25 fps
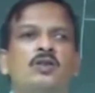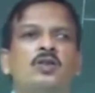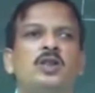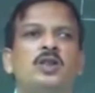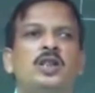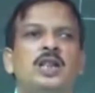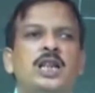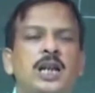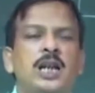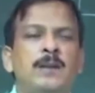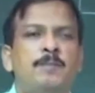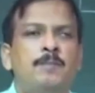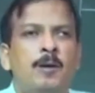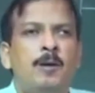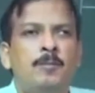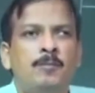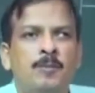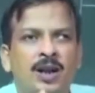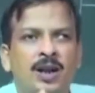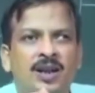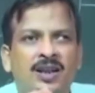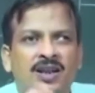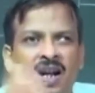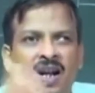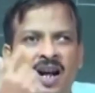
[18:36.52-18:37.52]
So, tip of
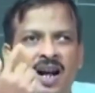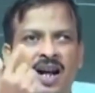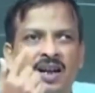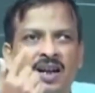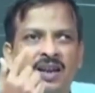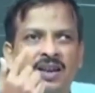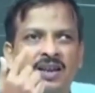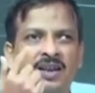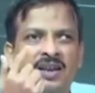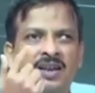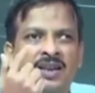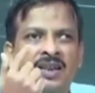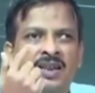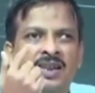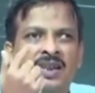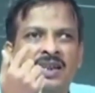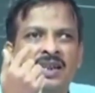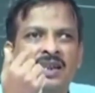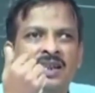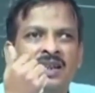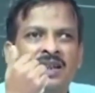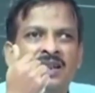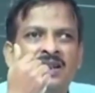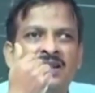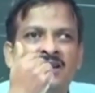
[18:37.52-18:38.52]
the tongue
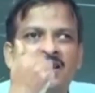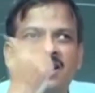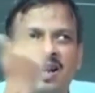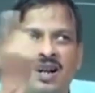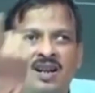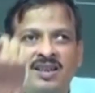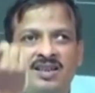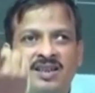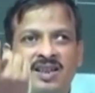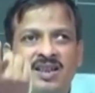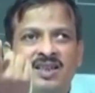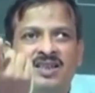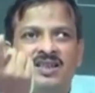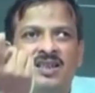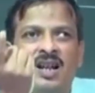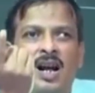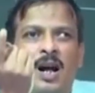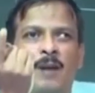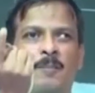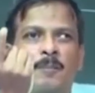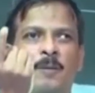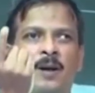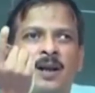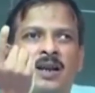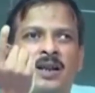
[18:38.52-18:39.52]
touches the
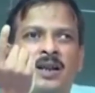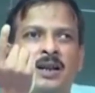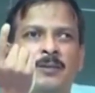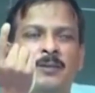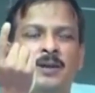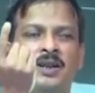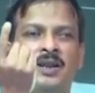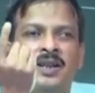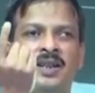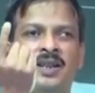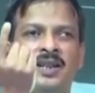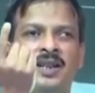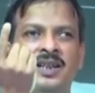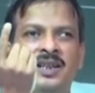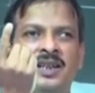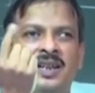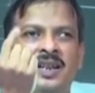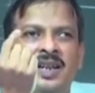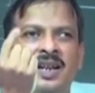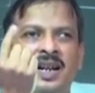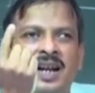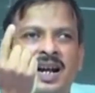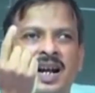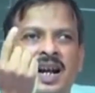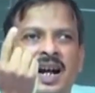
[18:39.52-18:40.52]
upper cavity
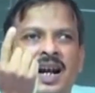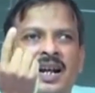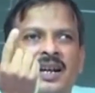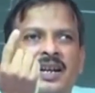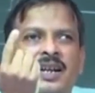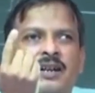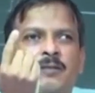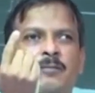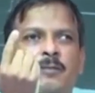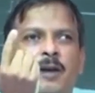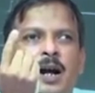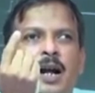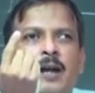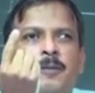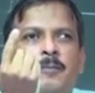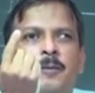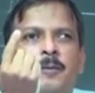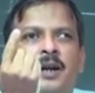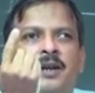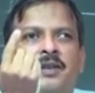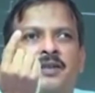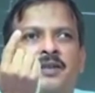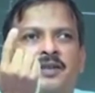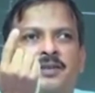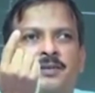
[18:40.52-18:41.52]
and it
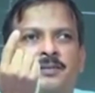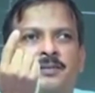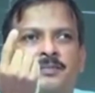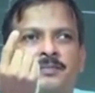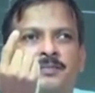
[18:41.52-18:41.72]
vibrate,